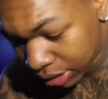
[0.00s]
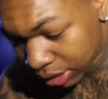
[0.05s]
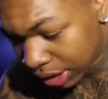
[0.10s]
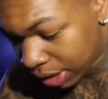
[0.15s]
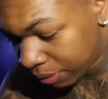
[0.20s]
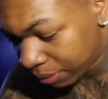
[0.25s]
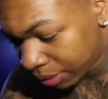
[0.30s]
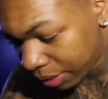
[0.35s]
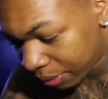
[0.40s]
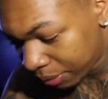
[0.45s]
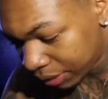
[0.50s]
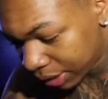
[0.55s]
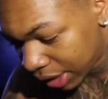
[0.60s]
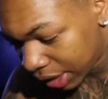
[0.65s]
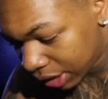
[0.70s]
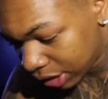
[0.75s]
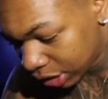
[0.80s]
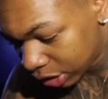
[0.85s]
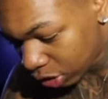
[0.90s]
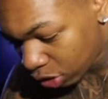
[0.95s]

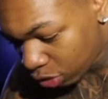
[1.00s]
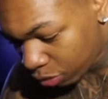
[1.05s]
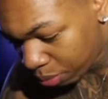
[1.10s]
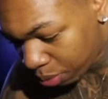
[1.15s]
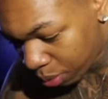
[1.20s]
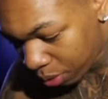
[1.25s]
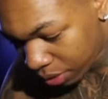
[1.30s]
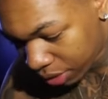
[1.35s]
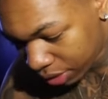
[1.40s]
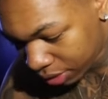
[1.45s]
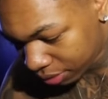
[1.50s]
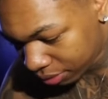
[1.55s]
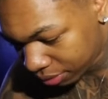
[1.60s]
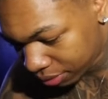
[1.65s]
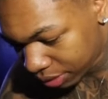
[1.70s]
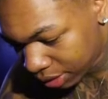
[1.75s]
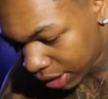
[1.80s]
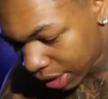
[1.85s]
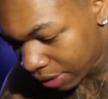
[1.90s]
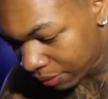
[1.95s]
Everything just on point.
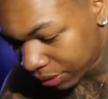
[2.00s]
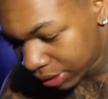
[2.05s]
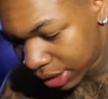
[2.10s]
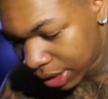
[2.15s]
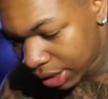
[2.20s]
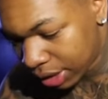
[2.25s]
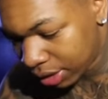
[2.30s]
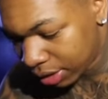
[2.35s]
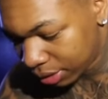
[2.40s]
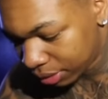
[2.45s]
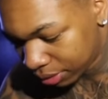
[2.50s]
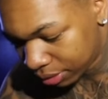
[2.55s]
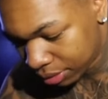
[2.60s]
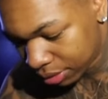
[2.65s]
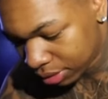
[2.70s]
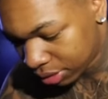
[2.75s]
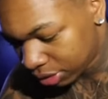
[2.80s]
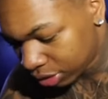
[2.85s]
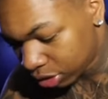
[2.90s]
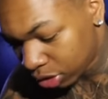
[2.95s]
Everything.
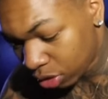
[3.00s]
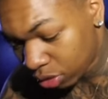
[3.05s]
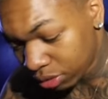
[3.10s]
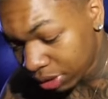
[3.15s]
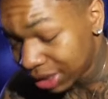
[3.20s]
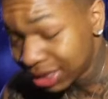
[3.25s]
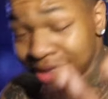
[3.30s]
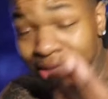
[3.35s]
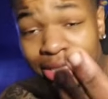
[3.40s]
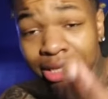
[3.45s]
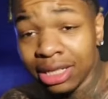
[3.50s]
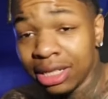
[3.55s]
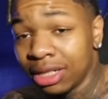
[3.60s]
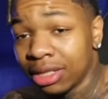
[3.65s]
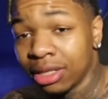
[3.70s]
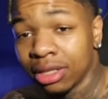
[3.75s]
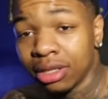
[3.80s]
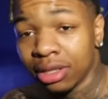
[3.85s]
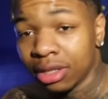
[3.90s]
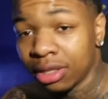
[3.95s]
So that's a 10.